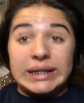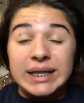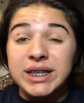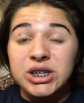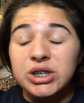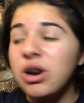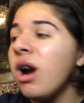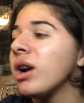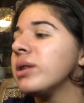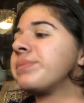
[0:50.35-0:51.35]
Let's
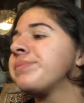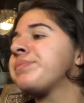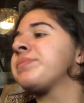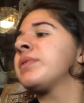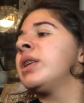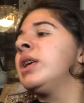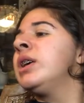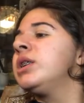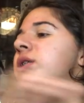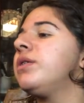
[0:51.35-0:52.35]
start.
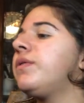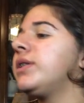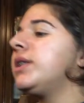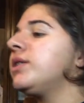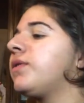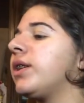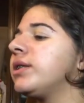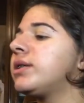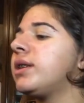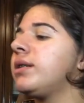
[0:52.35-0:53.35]
So first things
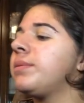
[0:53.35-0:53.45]
first,